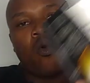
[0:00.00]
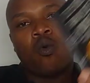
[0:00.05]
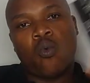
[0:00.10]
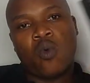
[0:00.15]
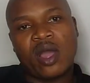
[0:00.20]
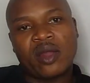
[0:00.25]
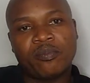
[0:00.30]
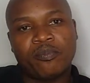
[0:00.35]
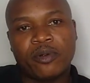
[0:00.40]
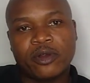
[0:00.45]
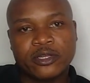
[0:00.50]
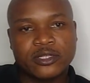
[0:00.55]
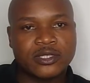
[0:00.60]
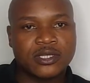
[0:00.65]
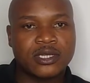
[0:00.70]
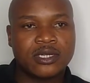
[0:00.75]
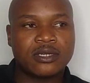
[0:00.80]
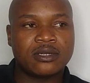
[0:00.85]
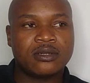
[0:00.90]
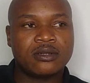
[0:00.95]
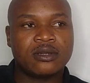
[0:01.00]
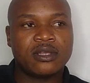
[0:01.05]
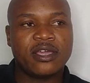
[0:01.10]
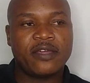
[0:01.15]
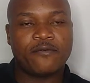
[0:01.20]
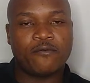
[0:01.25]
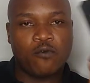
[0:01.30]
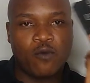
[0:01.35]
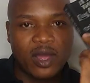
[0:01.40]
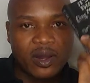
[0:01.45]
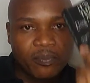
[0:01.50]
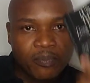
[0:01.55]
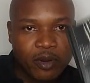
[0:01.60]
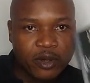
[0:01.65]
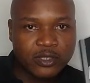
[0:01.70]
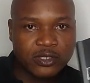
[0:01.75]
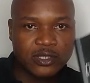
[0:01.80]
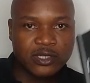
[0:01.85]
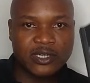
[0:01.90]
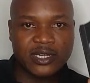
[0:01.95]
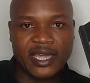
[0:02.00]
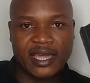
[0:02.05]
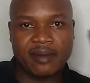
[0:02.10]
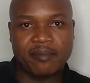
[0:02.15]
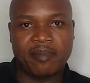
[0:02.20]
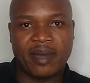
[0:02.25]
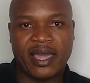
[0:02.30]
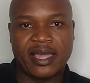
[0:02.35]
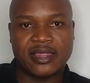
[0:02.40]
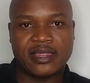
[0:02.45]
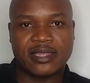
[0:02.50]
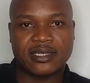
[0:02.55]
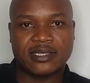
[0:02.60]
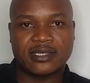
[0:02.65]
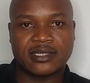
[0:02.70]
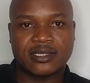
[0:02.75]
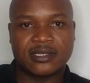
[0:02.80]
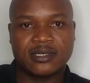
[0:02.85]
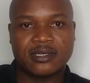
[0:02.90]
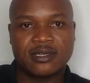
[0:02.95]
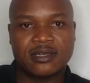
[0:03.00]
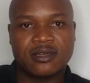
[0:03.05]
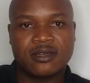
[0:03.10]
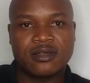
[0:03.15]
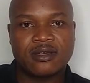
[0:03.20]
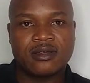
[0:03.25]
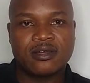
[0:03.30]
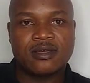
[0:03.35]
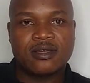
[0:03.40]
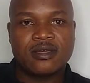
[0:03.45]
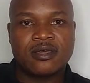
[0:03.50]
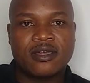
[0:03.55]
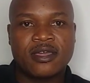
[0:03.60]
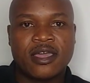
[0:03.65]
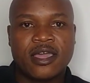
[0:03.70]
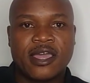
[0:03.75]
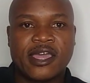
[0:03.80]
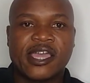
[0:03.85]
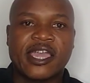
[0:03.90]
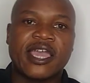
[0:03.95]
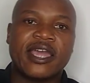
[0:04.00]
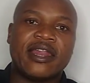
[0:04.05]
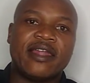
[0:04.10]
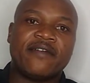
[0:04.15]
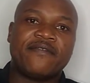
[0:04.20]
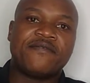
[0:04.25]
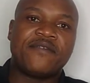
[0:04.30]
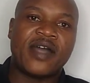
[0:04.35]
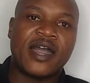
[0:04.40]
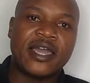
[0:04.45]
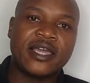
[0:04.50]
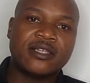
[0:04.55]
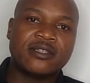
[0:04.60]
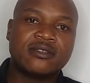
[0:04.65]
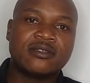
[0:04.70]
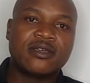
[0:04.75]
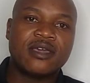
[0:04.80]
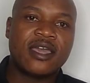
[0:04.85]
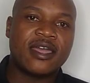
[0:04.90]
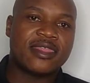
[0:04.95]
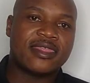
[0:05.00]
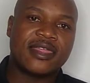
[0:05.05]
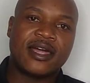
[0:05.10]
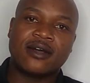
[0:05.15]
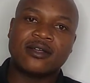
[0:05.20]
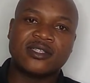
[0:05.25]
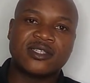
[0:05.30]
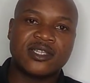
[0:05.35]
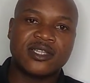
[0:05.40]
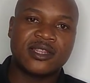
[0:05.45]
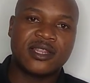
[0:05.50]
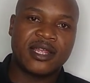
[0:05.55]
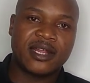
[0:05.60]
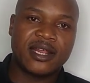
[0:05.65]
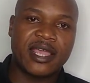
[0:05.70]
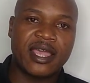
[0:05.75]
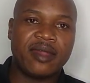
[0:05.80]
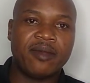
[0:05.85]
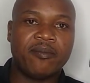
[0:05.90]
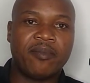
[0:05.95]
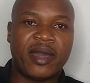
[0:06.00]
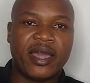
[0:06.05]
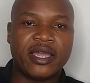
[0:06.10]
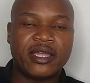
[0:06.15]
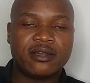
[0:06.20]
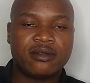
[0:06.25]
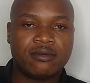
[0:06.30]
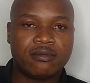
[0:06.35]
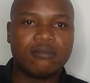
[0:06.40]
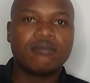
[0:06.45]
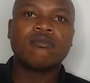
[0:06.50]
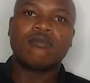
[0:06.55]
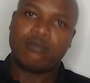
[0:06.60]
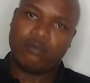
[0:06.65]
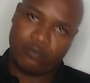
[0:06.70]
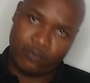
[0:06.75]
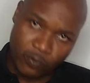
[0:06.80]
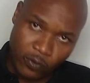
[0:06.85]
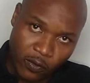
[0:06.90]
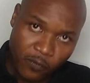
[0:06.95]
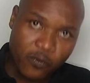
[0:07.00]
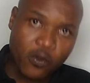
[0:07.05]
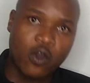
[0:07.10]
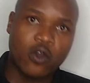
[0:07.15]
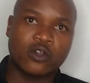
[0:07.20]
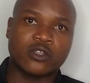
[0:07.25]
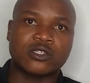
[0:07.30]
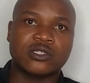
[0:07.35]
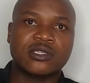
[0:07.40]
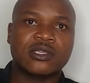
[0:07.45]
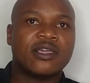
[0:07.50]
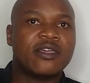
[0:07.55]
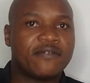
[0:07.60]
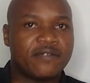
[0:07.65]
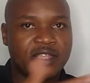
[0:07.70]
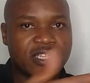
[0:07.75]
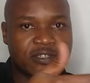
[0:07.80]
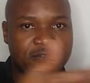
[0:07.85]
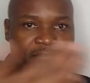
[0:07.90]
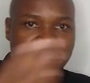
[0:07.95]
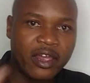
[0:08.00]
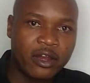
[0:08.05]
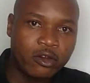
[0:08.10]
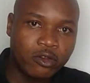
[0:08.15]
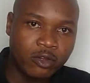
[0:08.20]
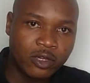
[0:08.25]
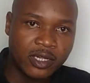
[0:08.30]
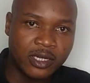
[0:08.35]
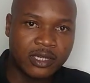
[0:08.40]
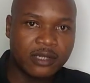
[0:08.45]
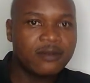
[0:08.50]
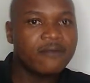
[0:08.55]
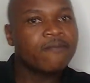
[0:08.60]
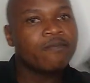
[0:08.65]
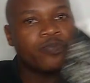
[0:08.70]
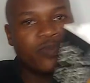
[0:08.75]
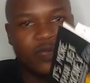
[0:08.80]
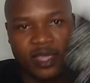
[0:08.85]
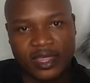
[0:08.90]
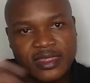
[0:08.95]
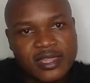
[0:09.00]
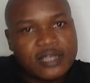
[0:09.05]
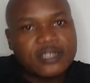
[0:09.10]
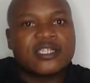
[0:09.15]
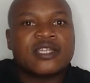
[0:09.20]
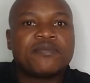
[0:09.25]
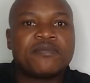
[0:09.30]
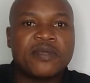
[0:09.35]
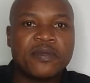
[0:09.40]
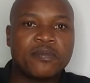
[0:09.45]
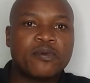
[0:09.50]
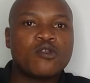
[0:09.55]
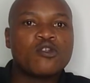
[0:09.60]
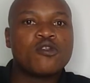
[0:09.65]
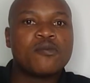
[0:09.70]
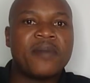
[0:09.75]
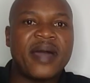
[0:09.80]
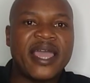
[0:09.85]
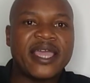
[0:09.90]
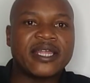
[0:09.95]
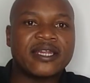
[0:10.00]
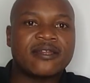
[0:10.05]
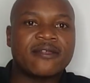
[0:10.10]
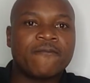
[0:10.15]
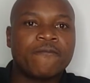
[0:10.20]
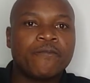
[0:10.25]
If one person can buy this, can I find 1,000 that can buy it? Of course, if there's value in it, 1,000 people will buy it.